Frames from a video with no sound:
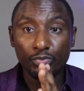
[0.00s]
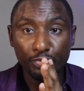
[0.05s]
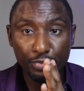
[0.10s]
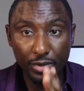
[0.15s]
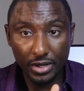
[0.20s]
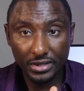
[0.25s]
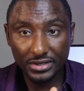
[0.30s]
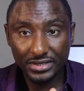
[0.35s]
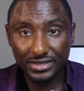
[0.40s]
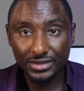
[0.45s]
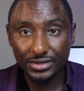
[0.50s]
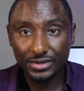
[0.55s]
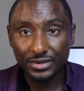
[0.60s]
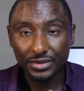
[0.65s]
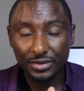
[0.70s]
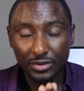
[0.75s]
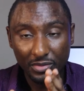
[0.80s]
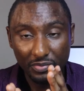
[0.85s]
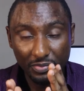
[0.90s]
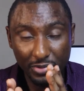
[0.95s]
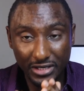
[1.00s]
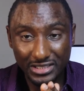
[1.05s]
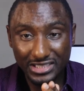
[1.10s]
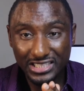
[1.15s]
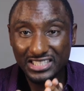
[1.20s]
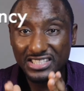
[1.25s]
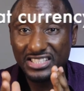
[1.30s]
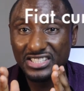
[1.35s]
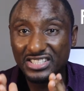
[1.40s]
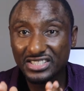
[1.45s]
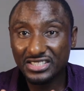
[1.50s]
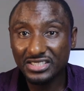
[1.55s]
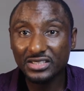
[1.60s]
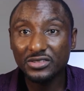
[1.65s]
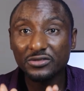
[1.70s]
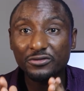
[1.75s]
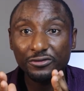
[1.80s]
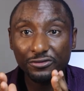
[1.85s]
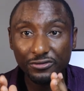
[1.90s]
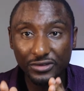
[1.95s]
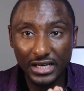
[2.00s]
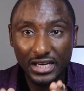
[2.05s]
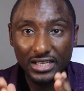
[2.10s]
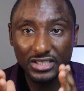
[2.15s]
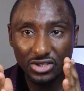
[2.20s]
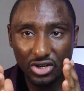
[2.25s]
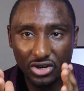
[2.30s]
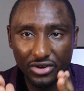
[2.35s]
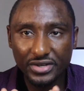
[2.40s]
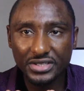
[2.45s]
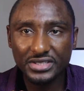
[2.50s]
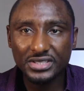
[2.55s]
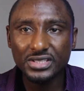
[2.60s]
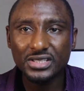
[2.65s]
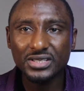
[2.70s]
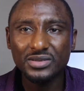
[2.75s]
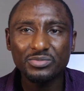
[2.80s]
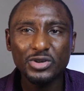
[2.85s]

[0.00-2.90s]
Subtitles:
But it is still fiat currency